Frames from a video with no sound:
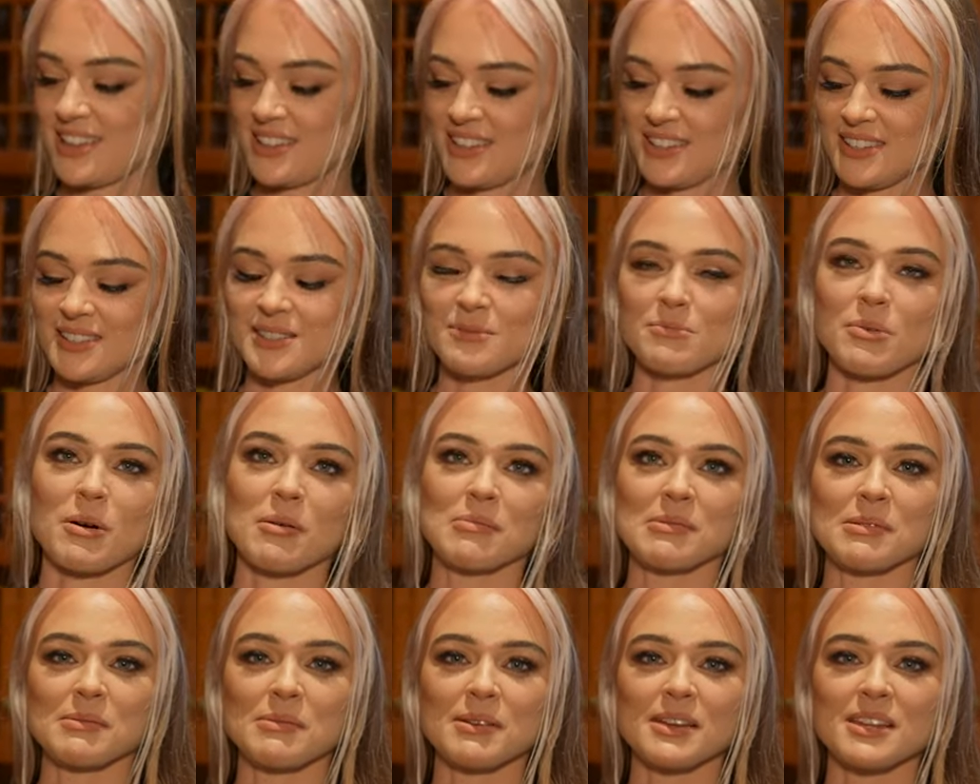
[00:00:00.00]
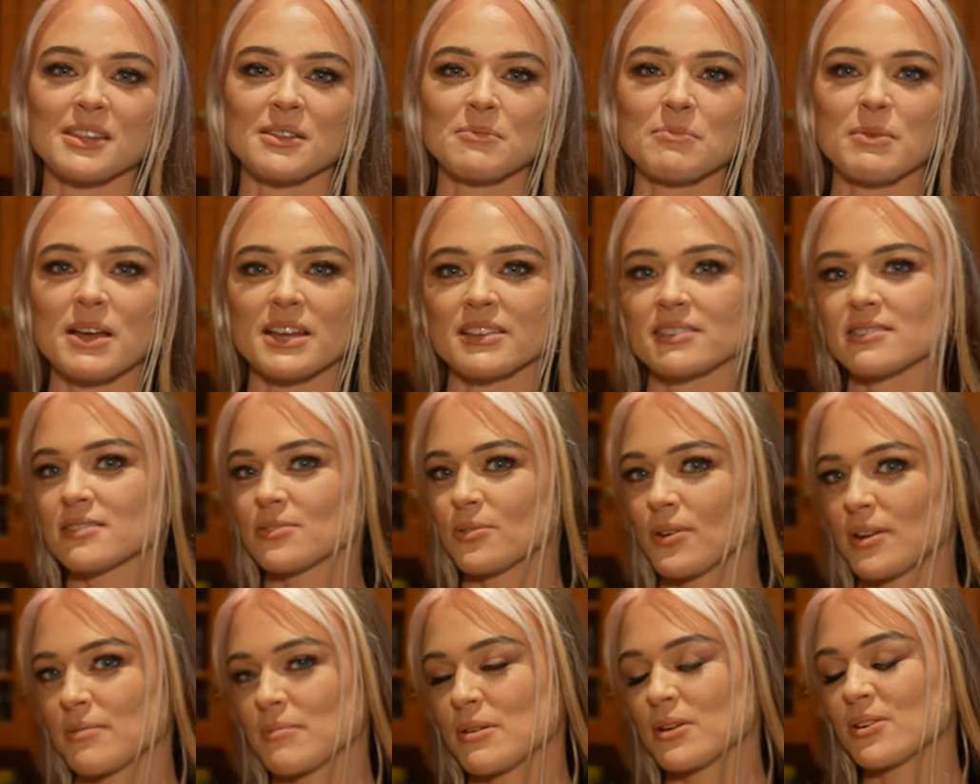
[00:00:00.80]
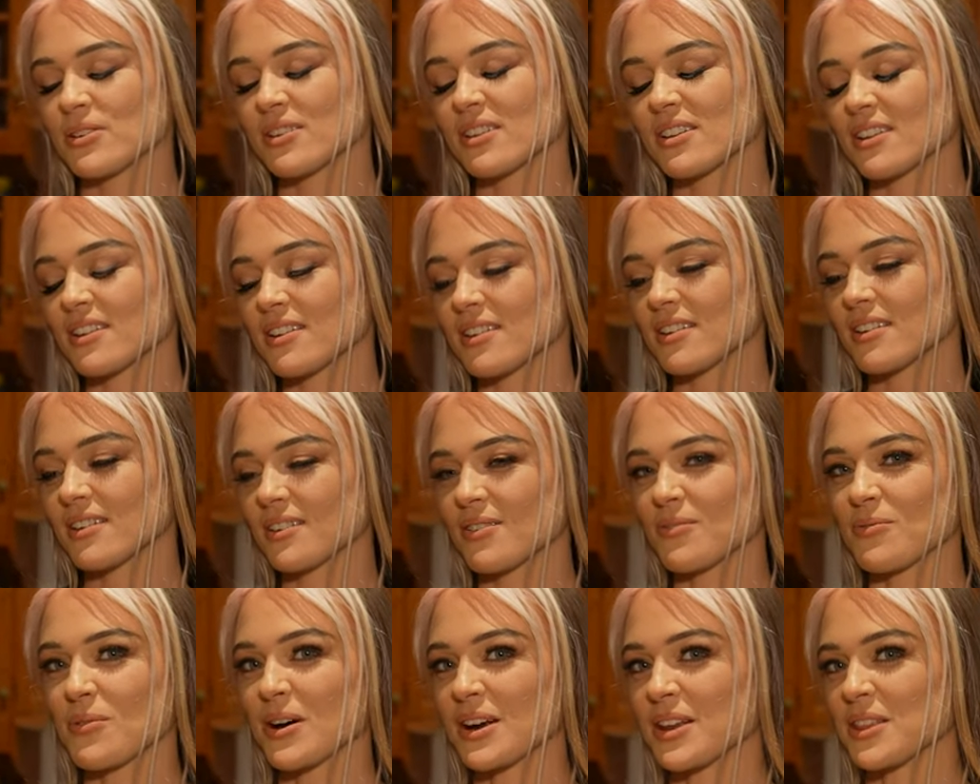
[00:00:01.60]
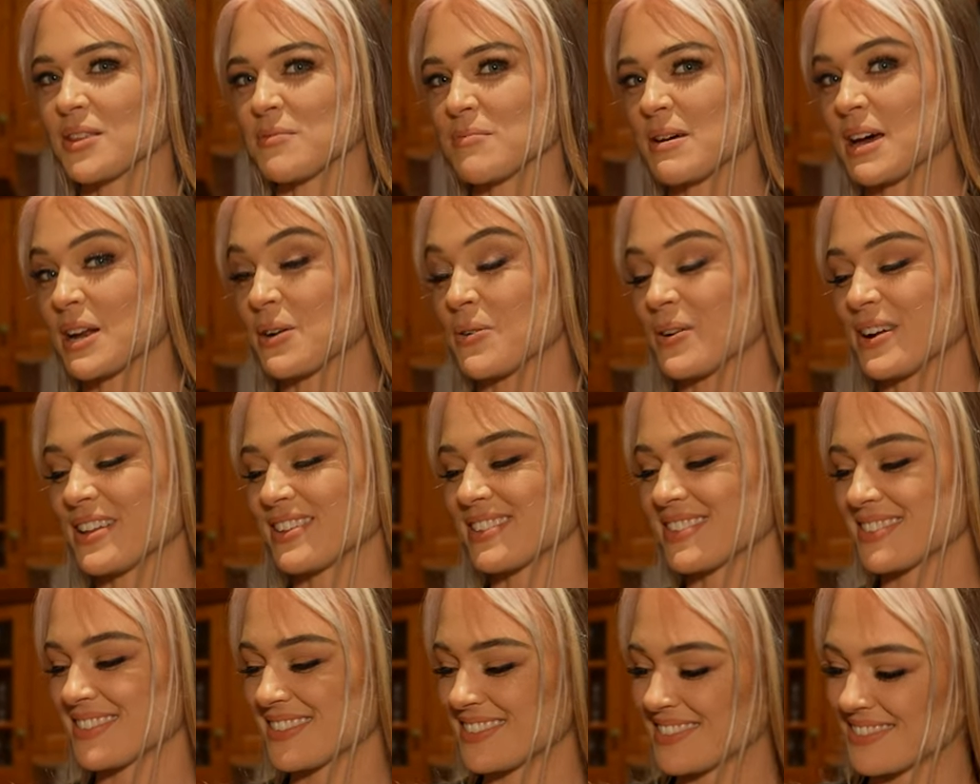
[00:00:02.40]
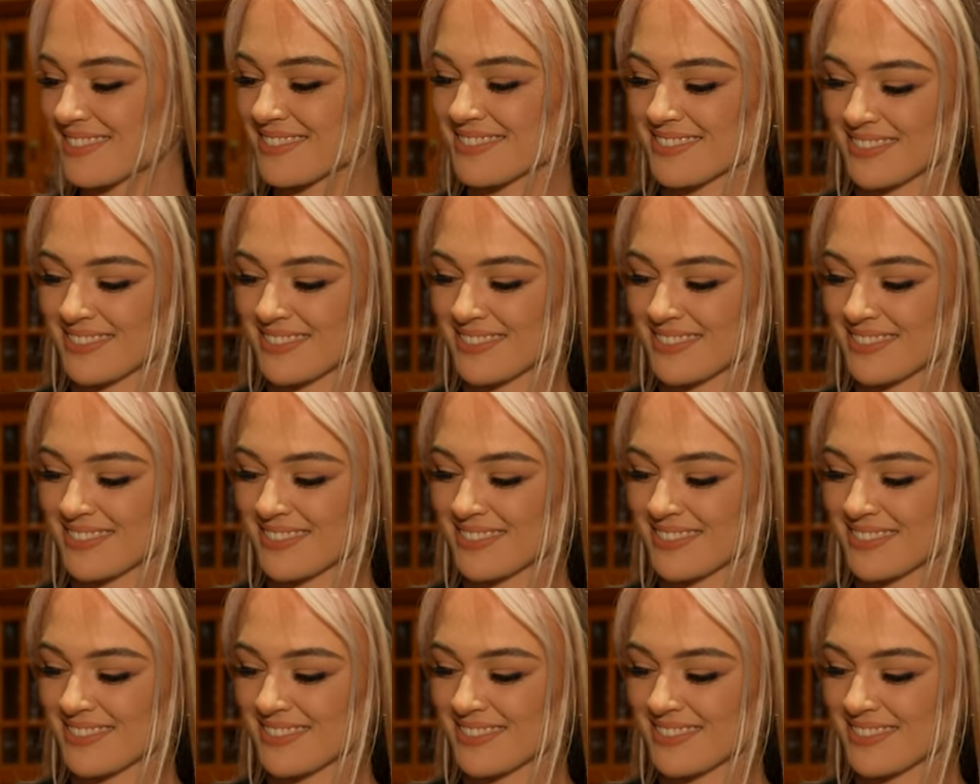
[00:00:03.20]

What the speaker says: is probably the best soy milk. One of the better ones.